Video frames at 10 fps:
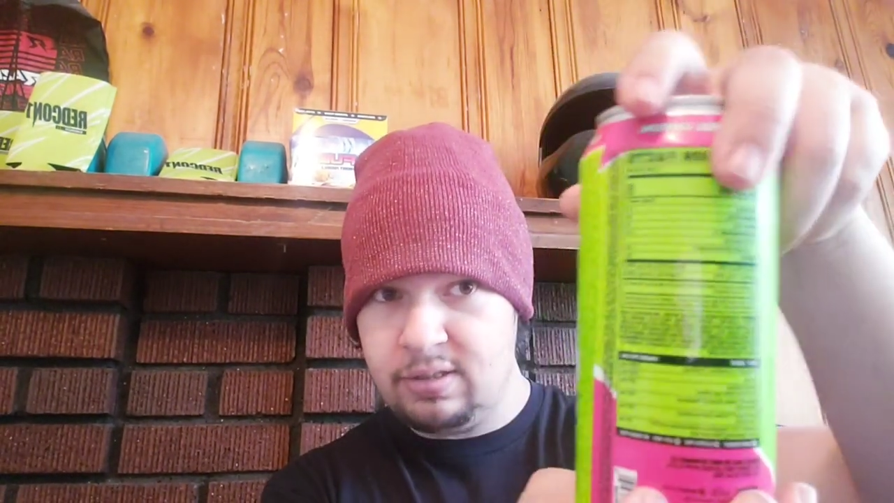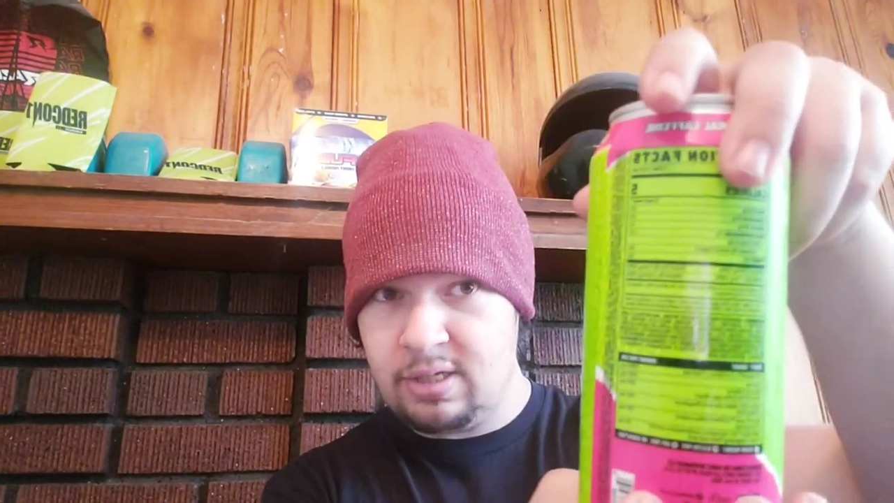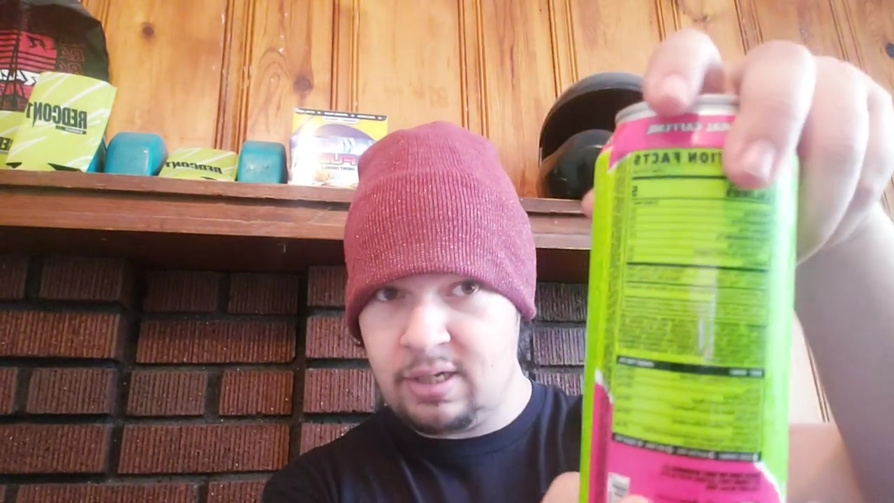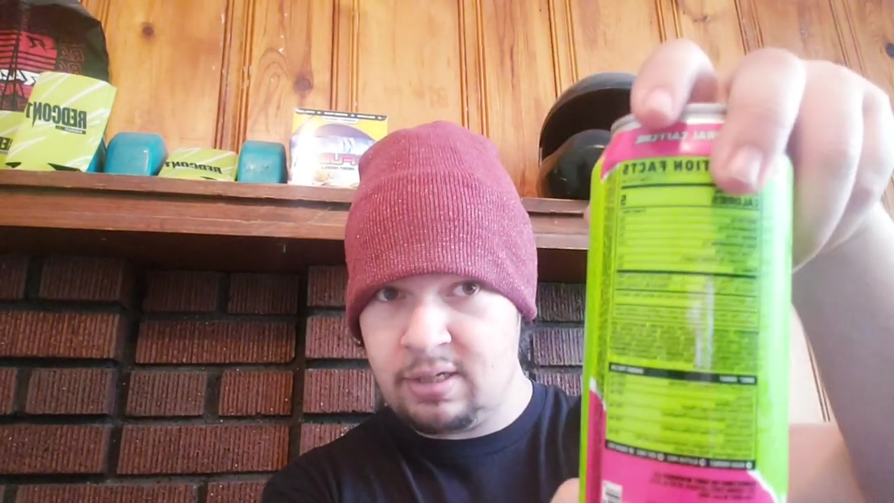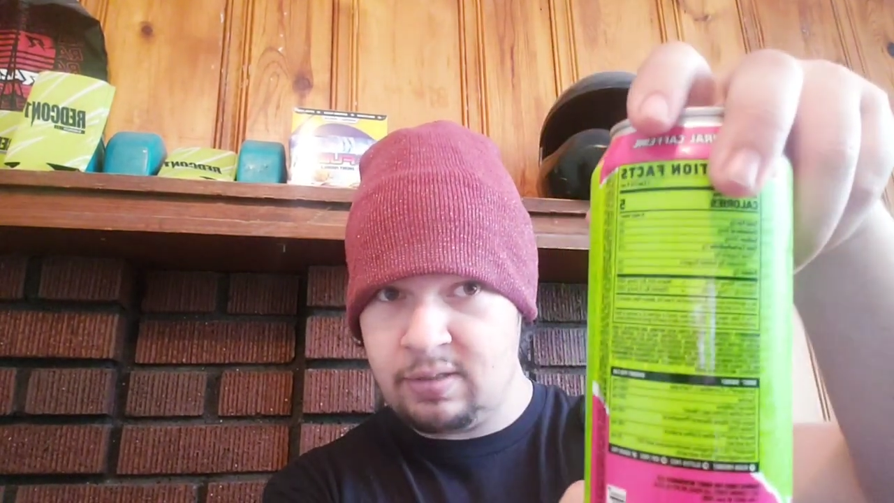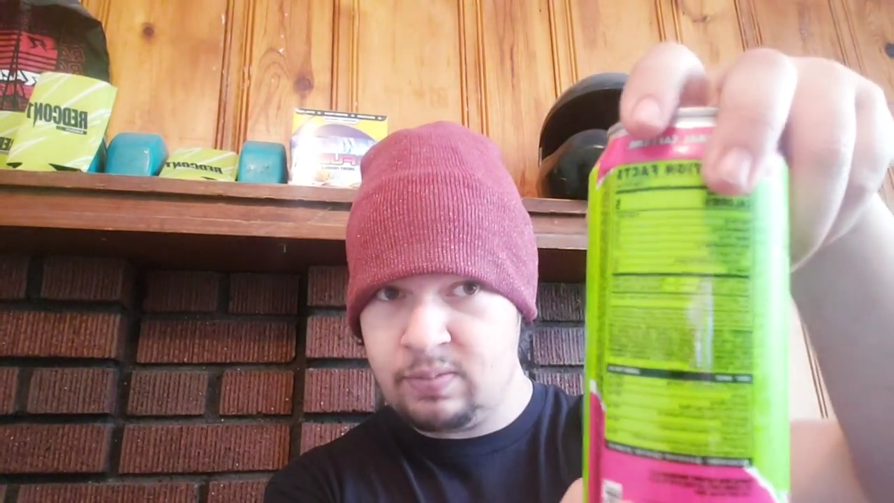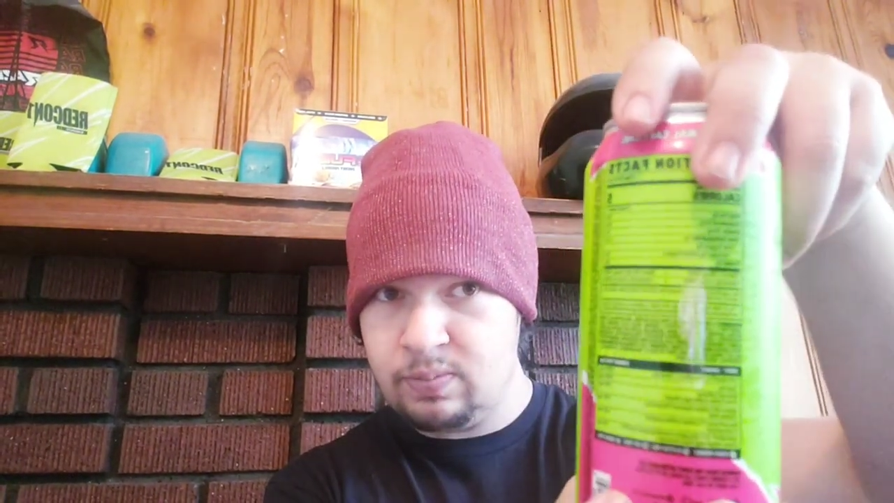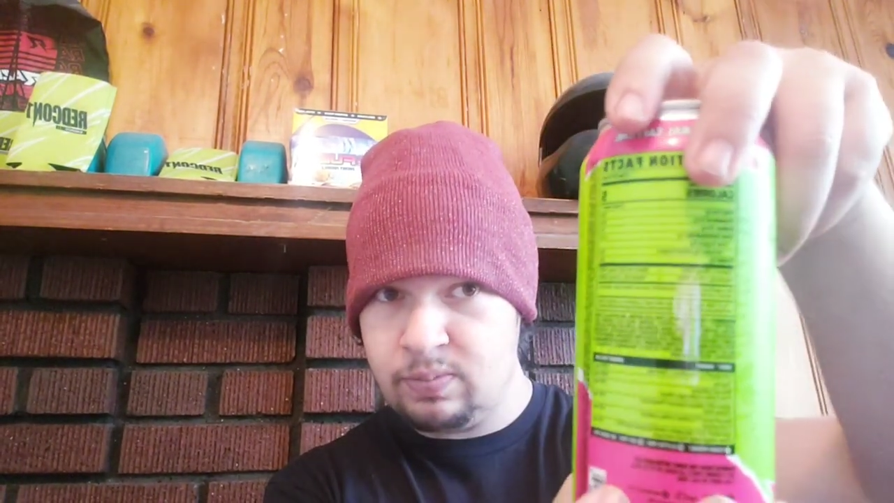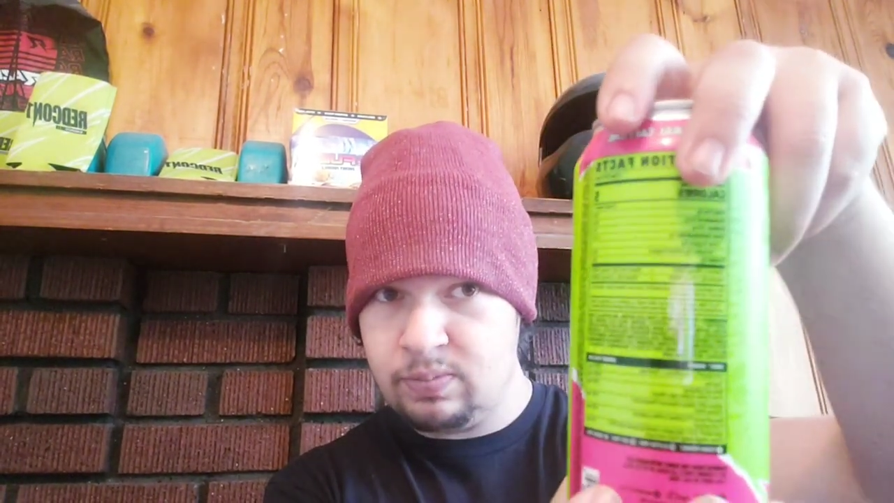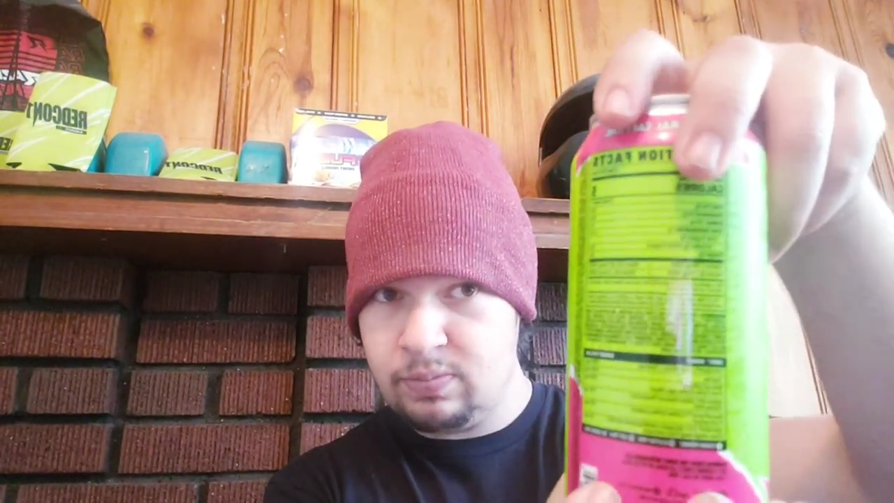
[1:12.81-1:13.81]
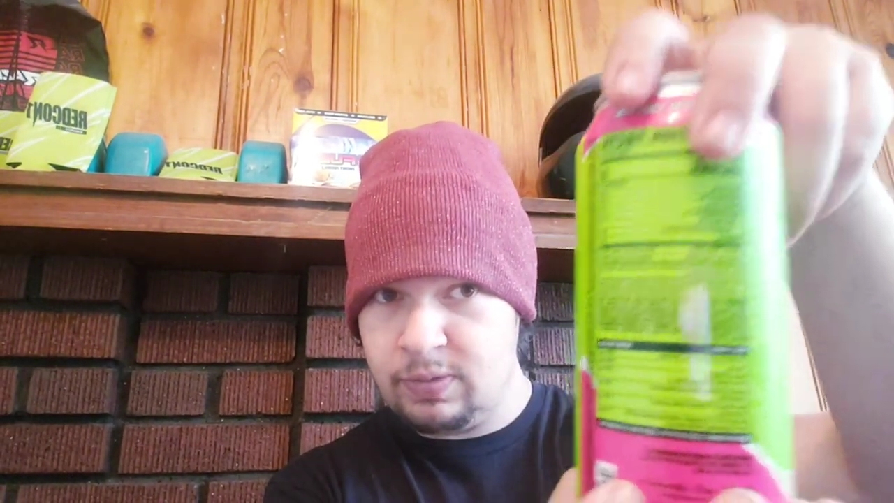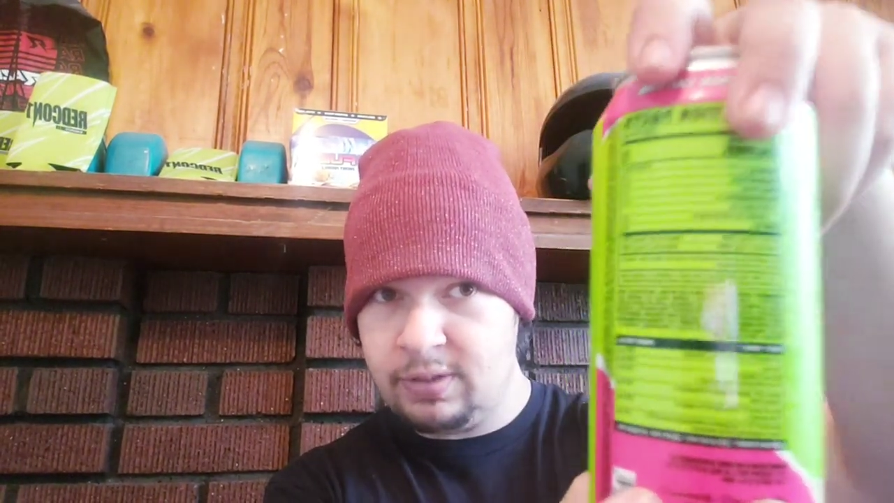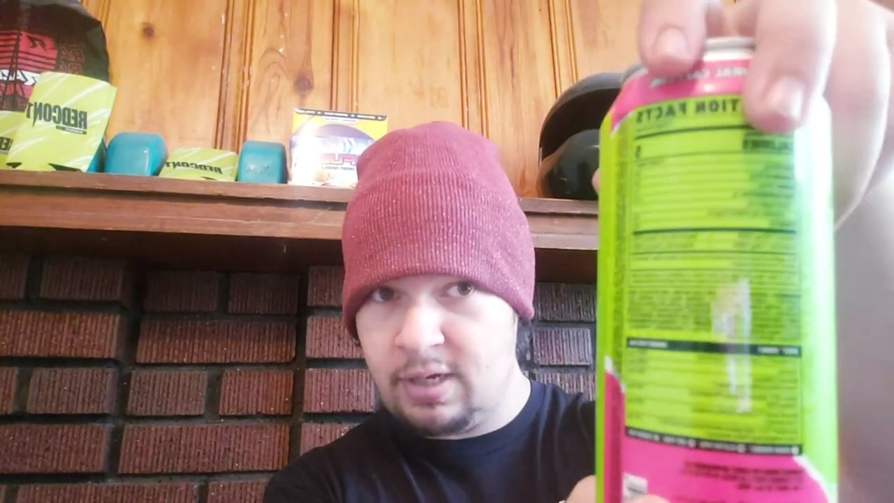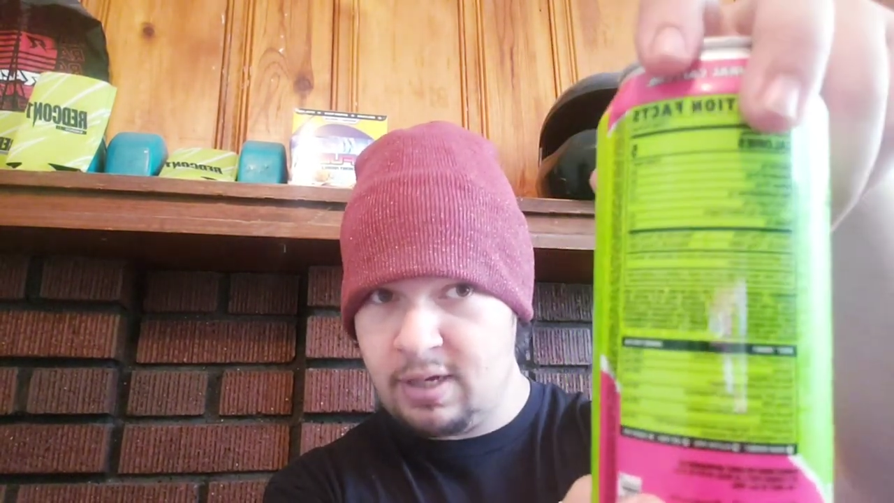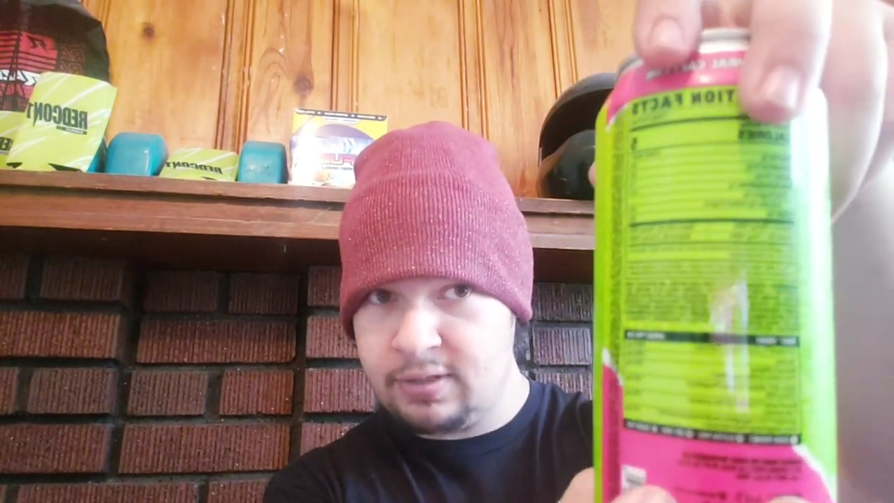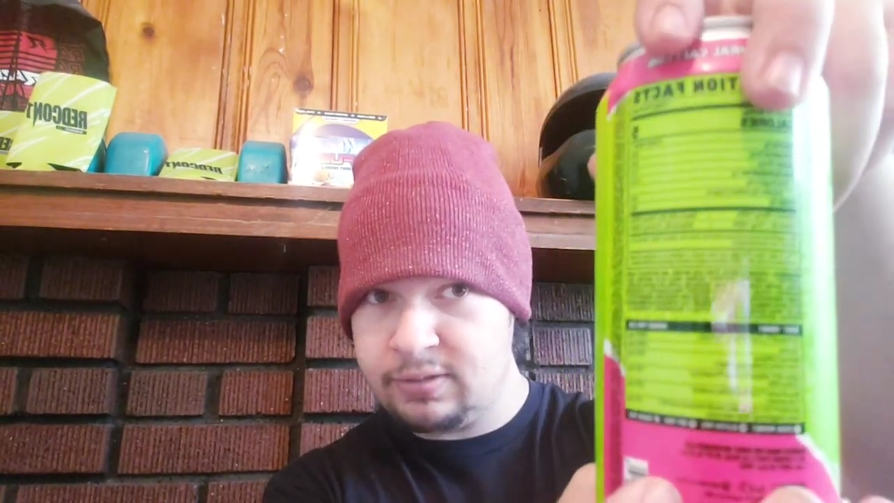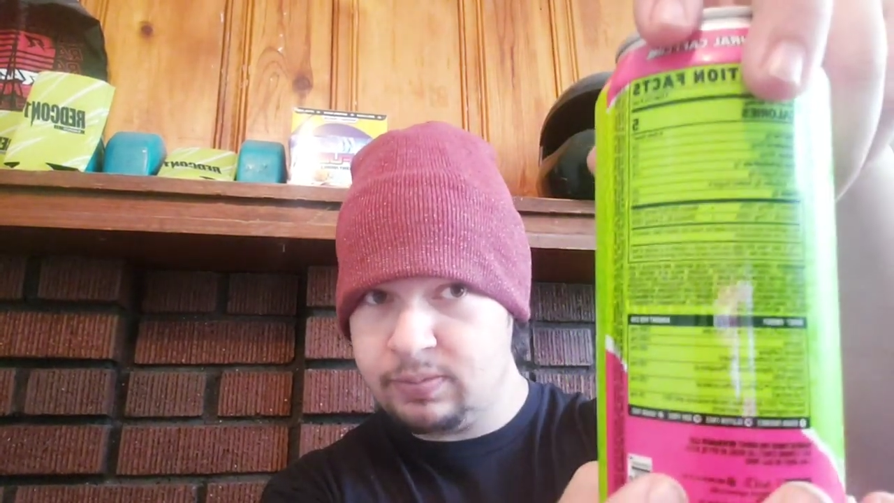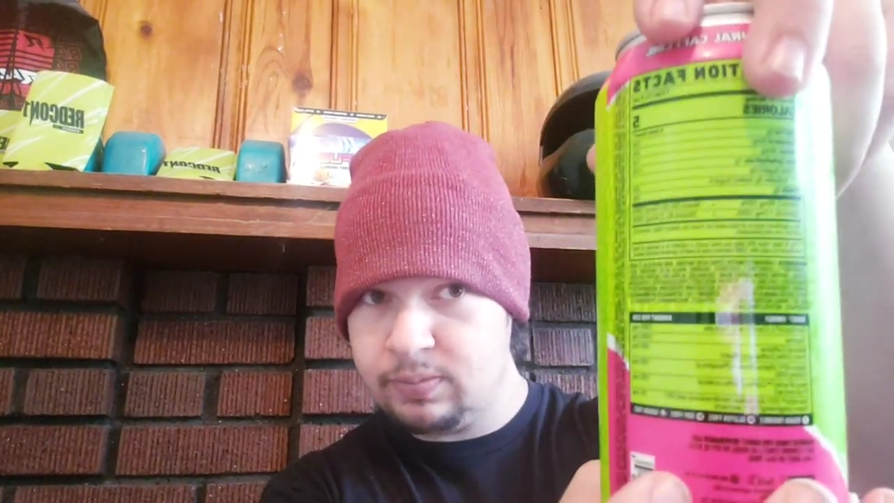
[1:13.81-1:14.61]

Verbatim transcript: can for you guys.